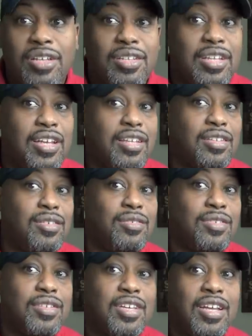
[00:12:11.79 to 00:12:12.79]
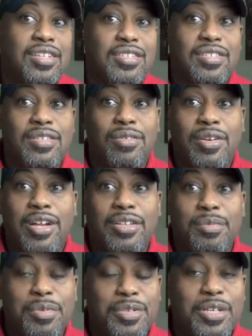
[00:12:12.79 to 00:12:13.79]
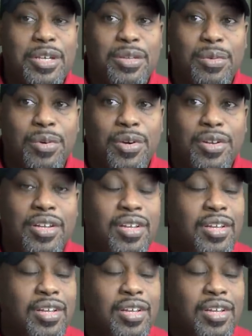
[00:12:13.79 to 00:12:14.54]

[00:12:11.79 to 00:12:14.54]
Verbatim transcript: That you just kind of sit around and pretend to work.